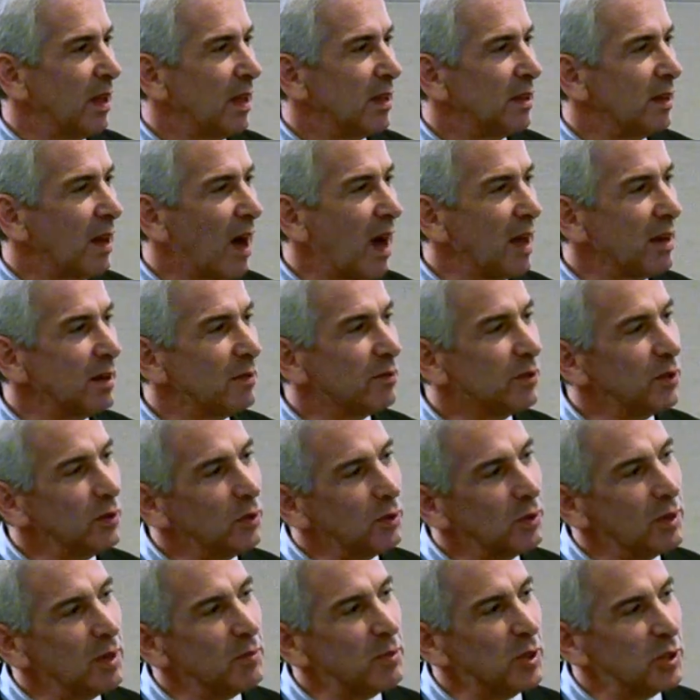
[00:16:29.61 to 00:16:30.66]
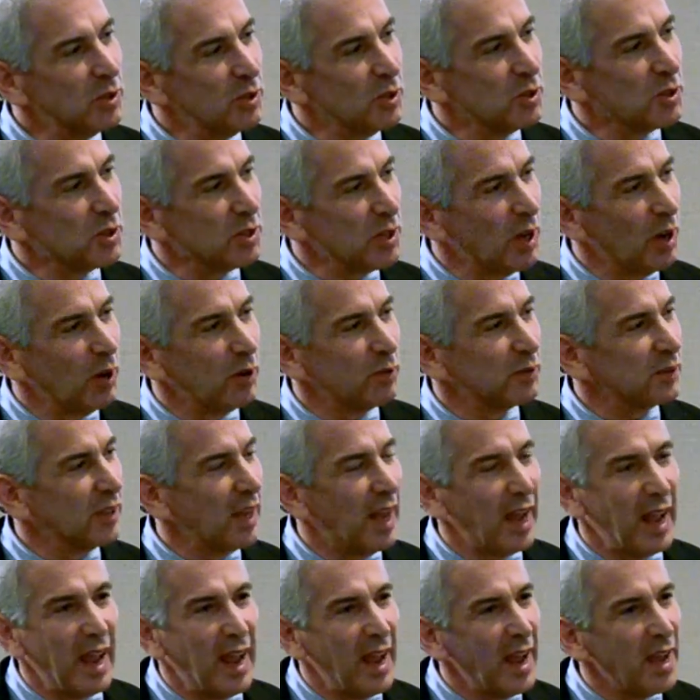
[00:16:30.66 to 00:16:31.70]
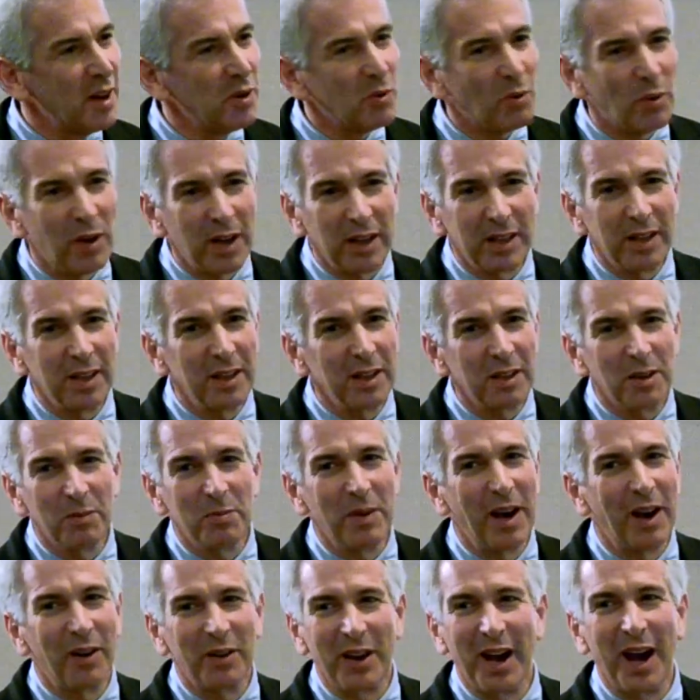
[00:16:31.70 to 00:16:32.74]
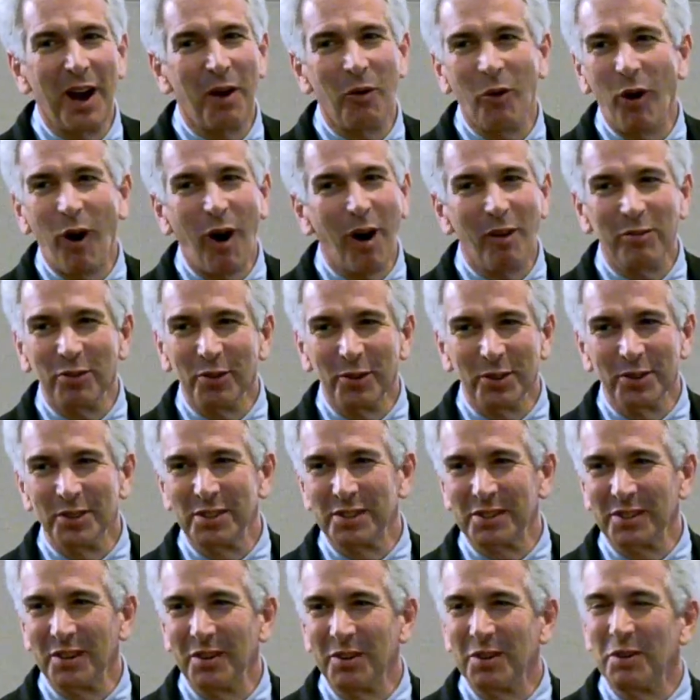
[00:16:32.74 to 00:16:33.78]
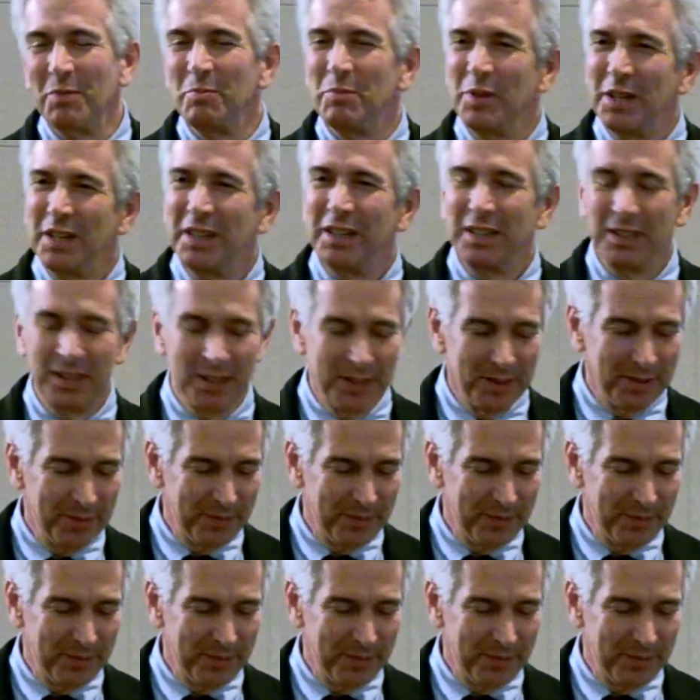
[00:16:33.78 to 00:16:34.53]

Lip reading: Not if you limit yourself to hand-wringing about how awful it's going to be.